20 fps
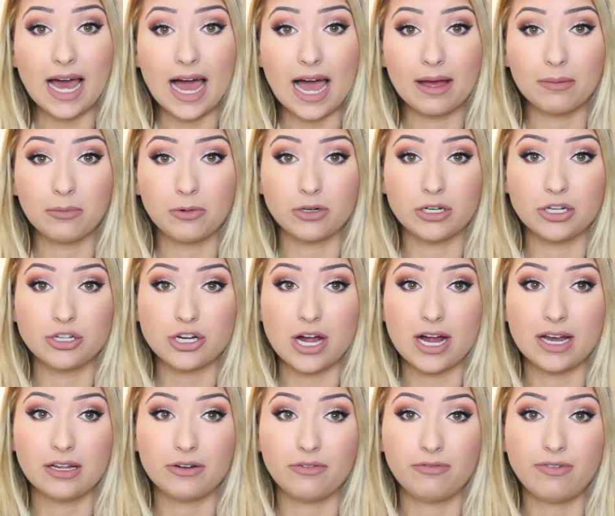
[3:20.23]
I'm going to
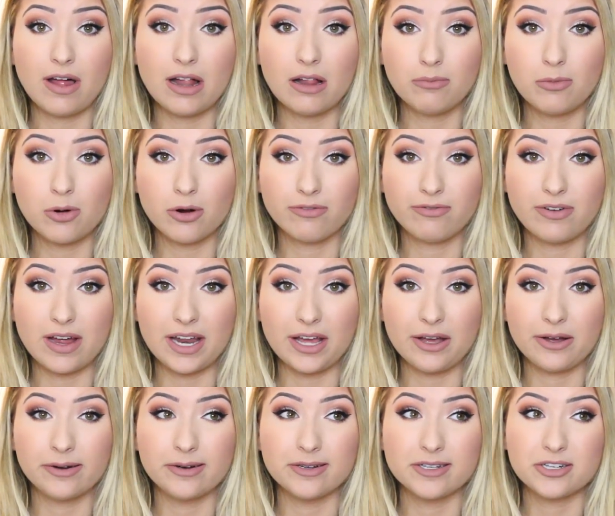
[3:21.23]
try to film more
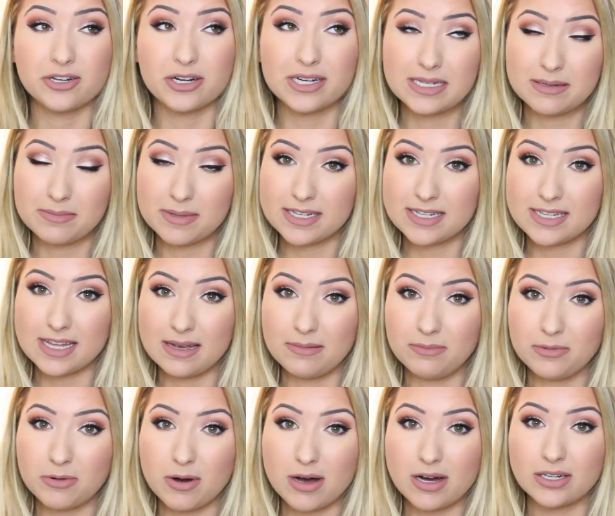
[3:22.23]
videos, Christmas
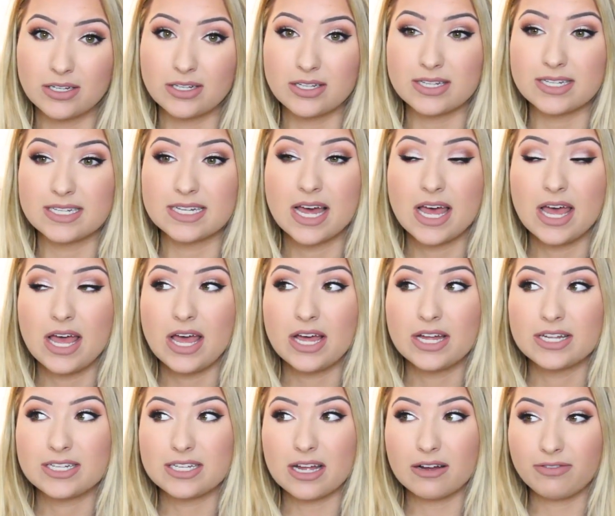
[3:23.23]
themed ones,
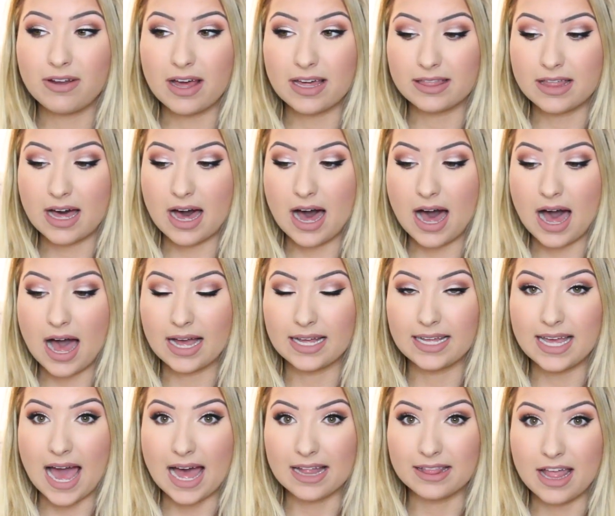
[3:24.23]
stuff like that,
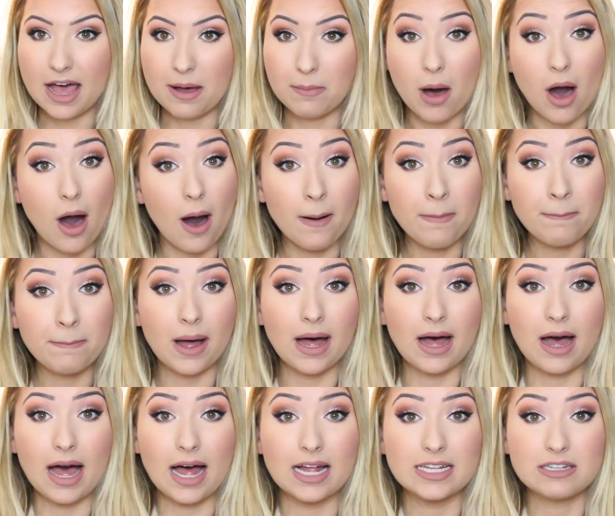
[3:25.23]
and get them
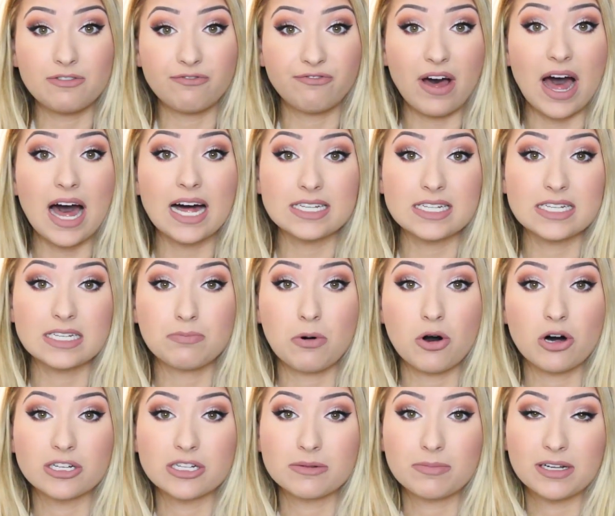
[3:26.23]
up as fast as
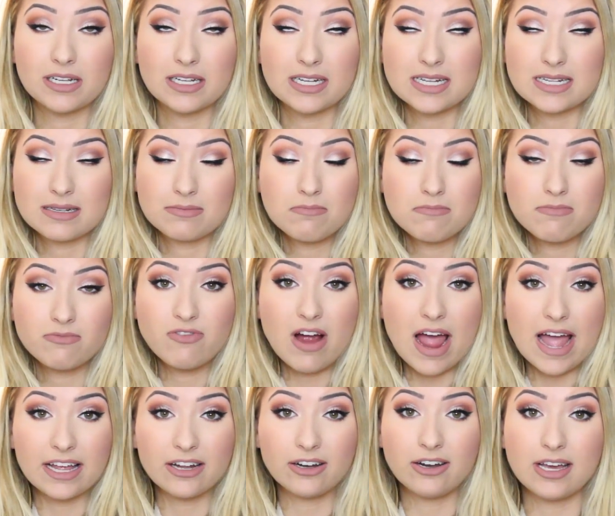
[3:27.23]
possible, as
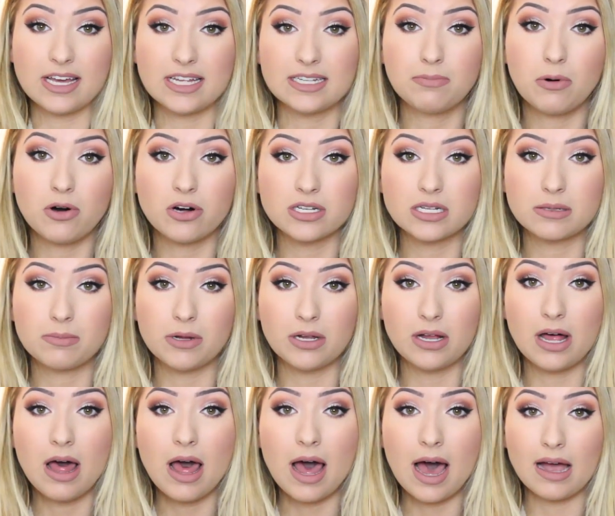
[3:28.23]
regularly as
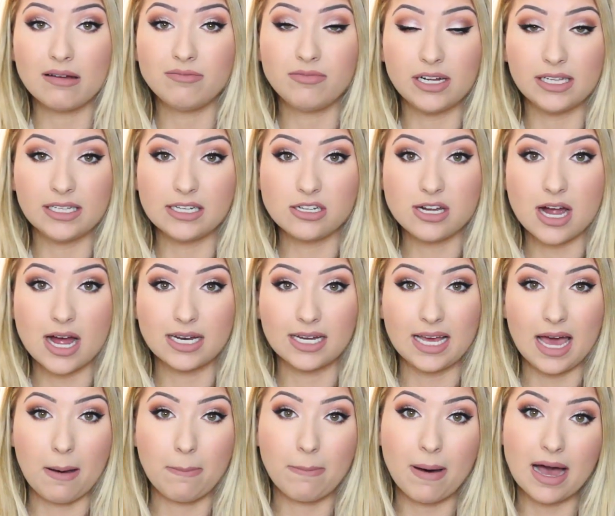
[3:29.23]
possible. I'm really trying to
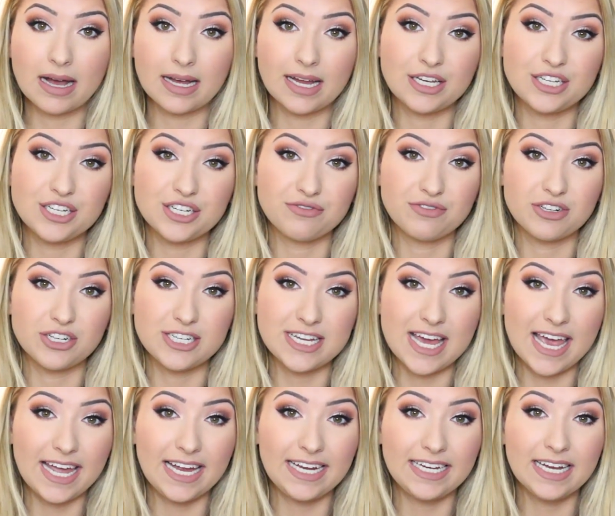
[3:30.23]
get back into your
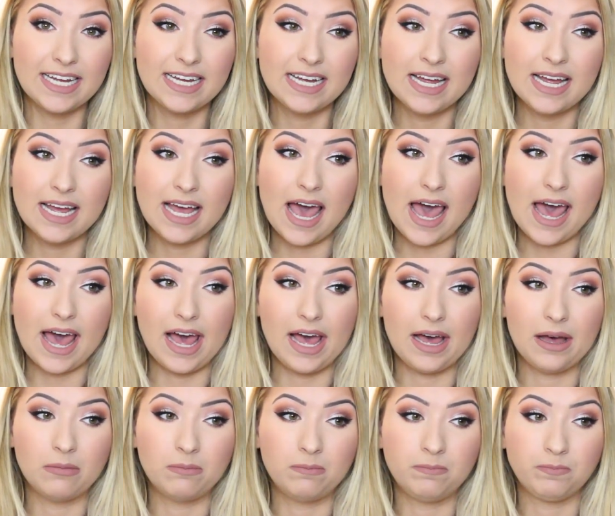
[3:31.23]
routine.
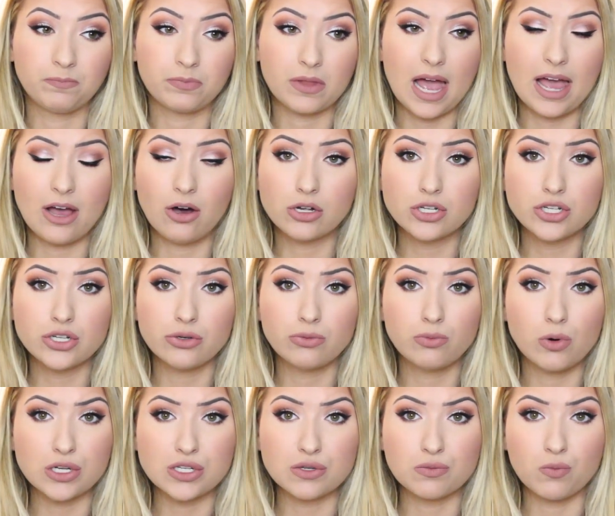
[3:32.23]
I also
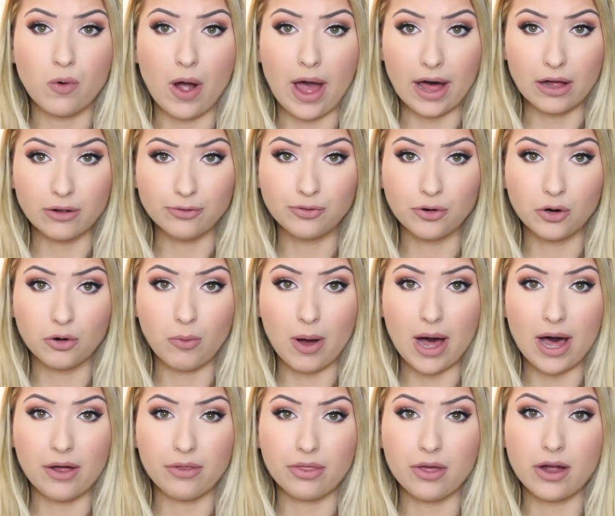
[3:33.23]
wasn't well for a
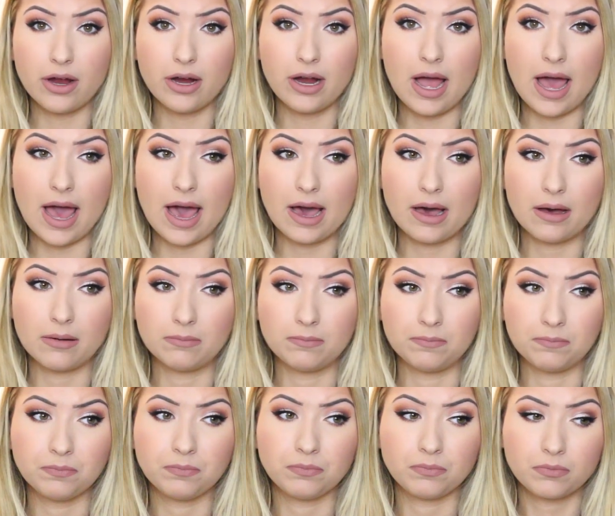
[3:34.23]
while there,
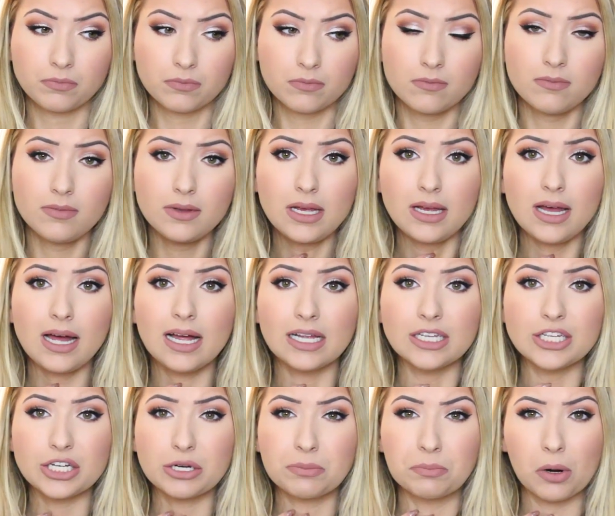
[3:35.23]

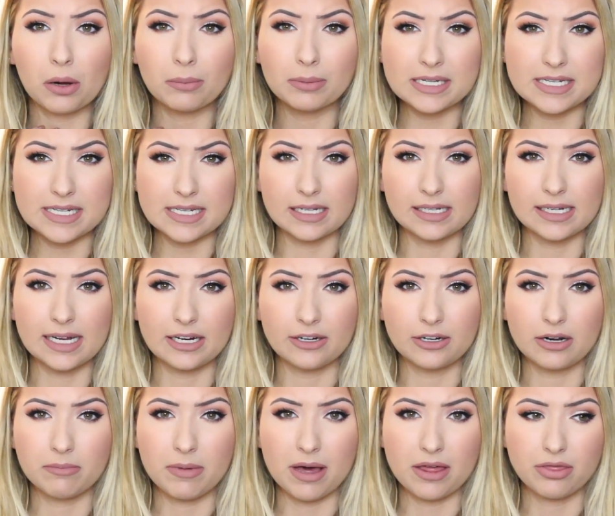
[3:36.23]
and you can probably still hear
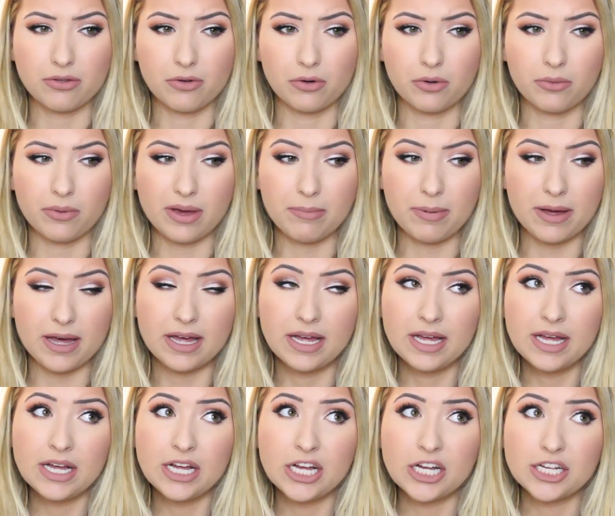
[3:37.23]
it in my throat a wee bit.
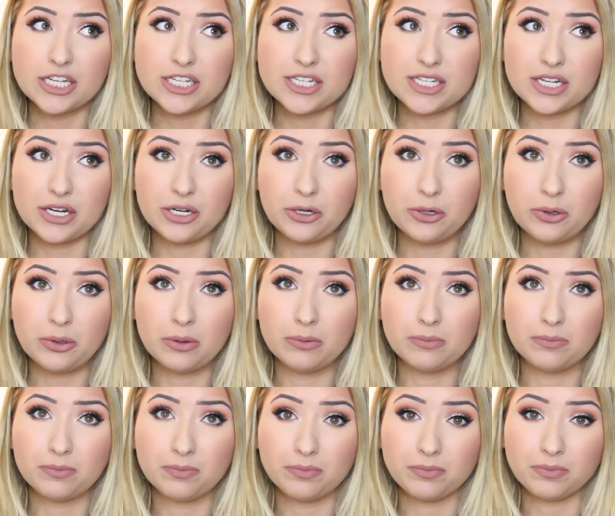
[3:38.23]
So
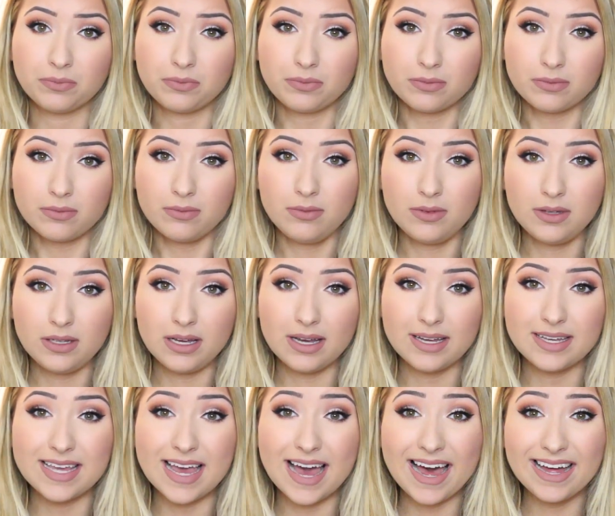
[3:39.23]

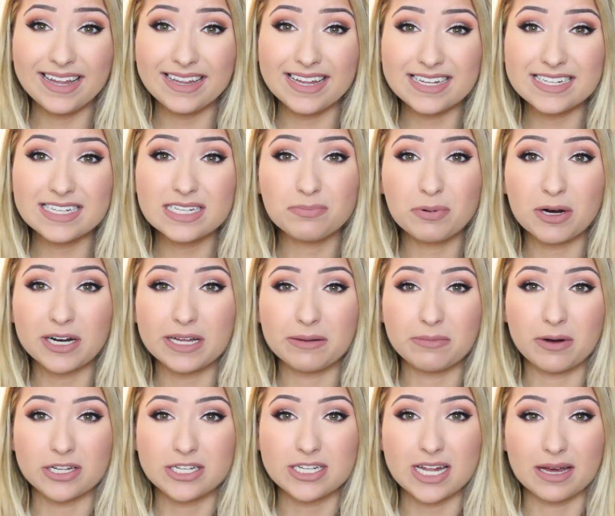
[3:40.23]
yeah, this is pretty
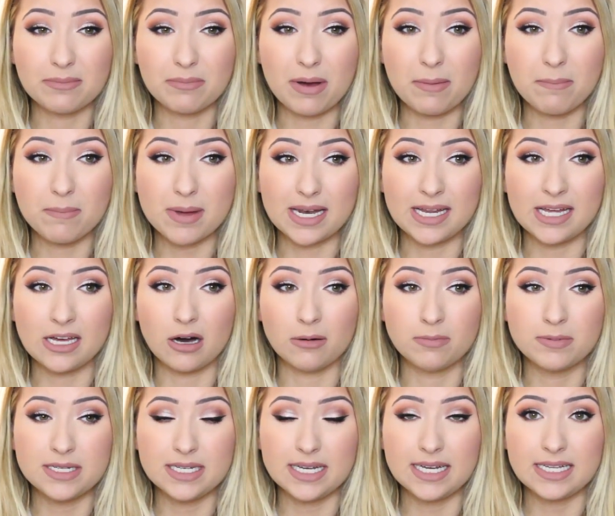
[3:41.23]
much like my mini
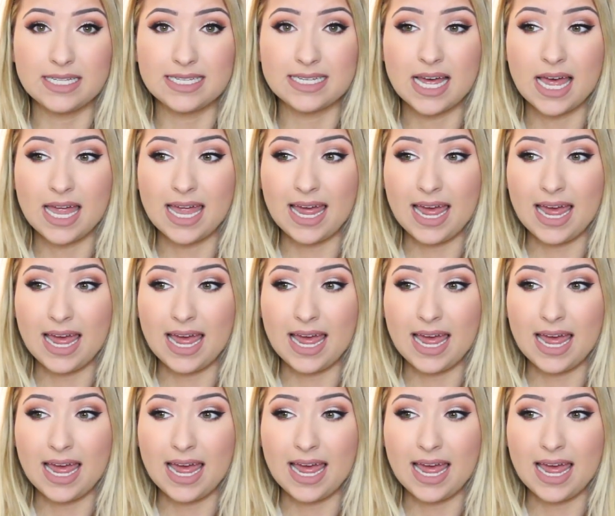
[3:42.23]
update.